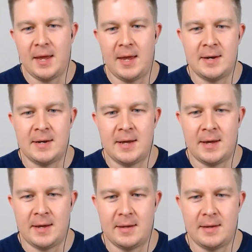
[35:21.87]
And
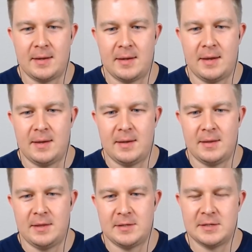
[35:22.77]

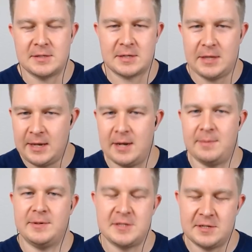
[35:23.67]
let's clean it
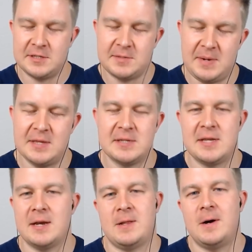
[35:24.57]
up. Let's speed this
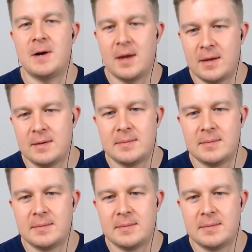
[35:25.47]
thing along.